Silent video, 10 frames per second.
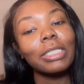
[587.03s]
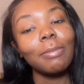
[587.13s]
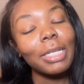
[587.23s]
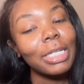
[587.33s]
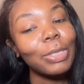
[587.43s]

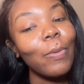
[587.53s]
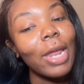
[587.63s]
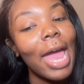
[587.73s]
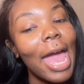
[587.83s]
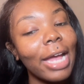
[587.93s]
something that's
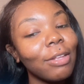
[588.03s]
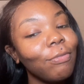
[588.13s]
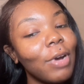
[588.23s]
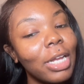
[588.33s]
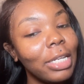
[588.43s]
gonna act
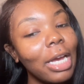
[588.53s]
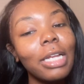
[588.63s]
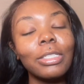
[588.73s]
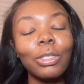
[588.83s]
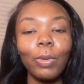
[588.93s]
funny
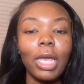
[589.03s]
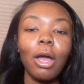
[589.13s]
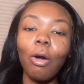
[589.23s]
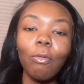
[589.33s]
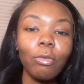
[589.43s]
on. So
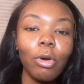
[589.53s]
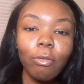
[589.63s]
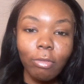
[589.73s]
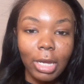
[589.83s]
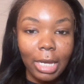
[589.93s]
yeah,
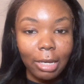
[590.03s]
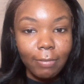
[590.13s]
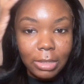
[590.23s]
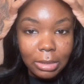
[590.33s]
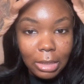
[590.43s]
overall rating, give
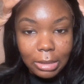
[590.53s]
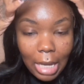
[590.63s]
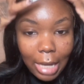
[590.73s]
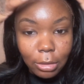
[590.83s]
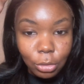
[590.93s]
it a 6
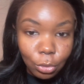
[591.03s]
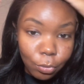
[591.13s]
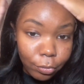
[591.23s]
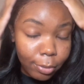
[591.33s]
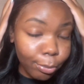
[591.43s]
out of 2
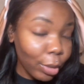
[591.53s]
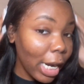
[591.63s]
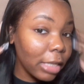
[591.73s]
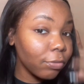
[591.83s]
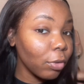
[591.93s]
for the
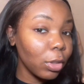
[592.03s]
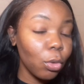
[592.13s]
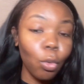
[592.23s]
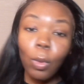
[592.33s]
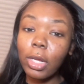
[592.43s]
price. For a
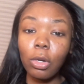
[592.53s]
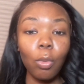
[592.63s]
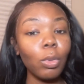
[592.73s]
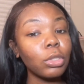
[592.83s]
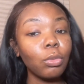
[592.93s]
little quick little
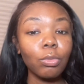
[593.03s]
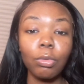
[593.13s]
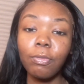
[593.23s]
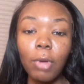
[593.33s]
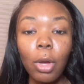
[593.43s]
1, 2,
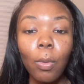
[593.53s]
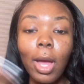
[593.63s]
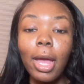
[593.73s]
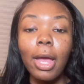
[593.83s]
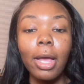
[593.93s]
3, 4.
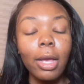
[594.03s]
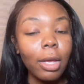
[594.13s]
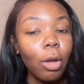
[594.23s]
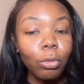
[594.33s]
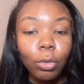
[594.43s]

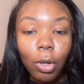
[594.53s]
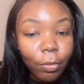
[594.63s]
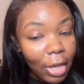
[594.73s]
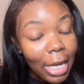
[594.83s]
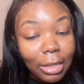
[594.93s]
Go do
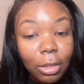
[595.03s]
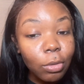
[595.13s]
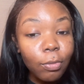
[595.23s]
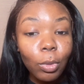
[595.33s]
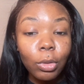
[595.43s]
your thing. This
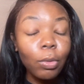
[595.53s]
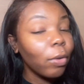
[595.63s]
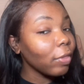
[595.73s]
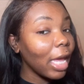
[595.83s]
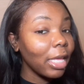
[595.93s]
if you want to do
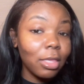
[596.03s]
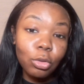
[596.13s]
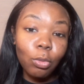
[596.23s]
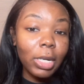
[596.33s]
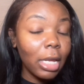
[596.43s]
your thing.
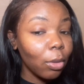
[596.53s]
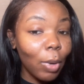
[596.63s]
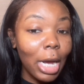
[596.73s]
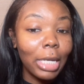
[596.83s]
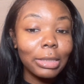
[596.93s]
This, but
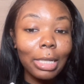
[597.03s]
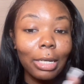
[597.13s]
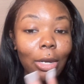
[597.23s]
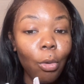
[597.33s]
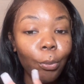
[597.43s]
otherwise
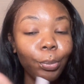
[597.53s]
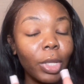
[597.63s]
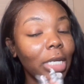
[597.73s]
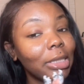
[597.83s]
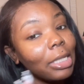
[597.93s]
don't.
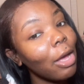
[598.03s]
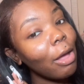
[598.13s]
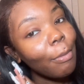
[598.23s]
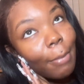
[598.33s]
see y'all.